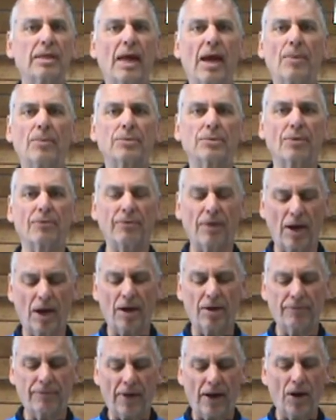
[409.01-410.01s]
that was a
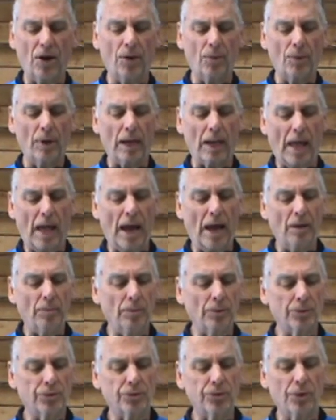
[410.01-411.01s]
very, very
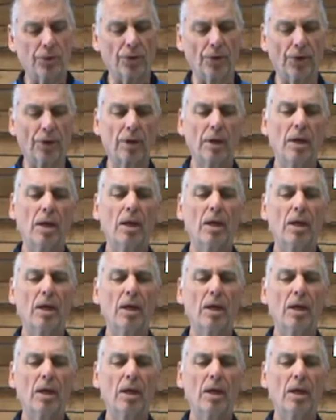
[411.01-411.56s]
reliable shooter.